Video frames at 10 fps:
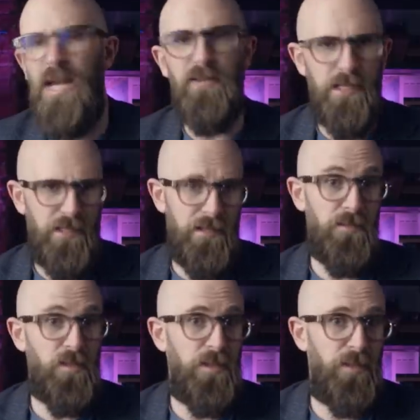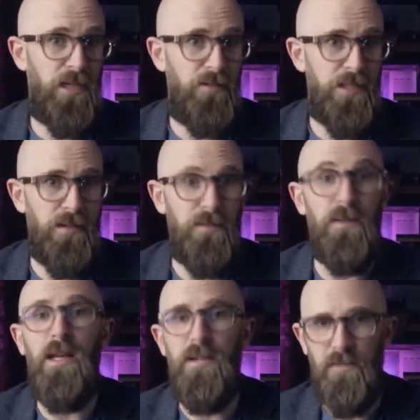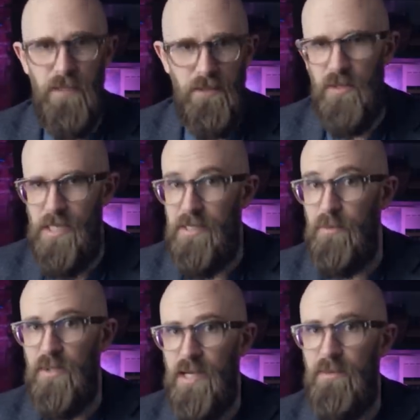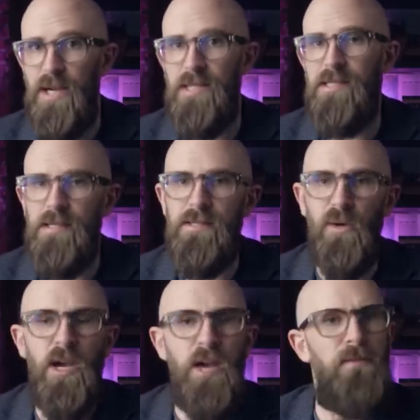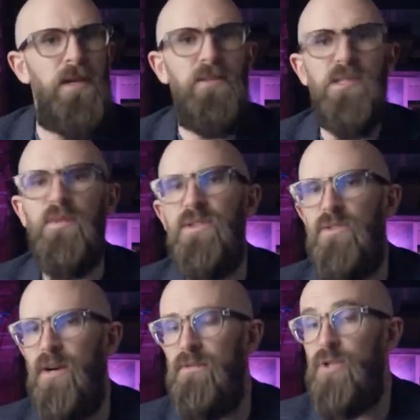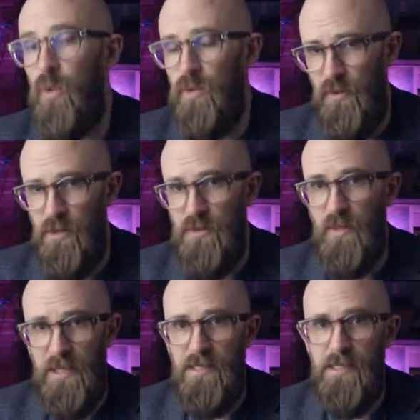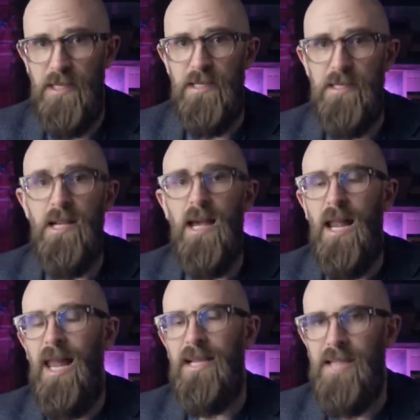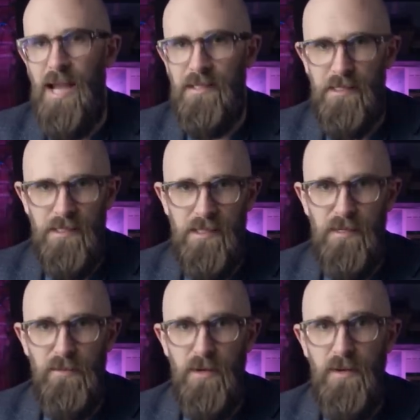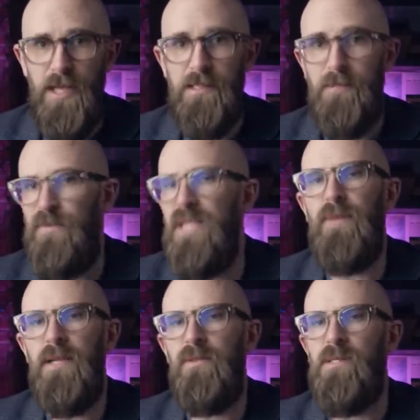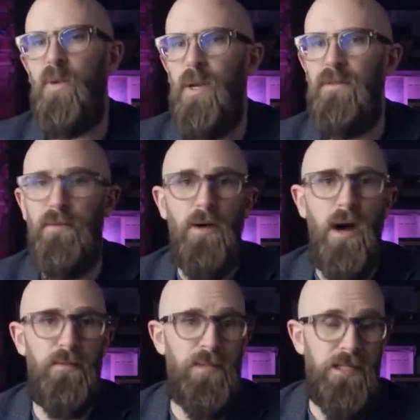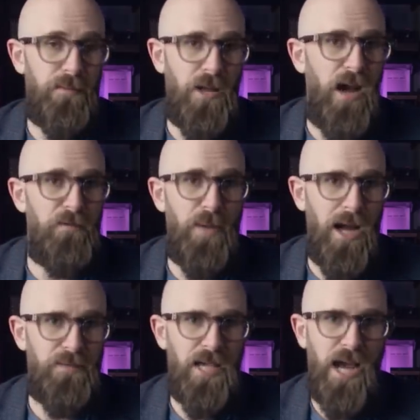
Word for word: town gas systems were typically reserved for larger vehicles like double-decker buses or vehicles which drove short routes within cities like taxis and delivery vans. These vehicles were never far far from a supply of piped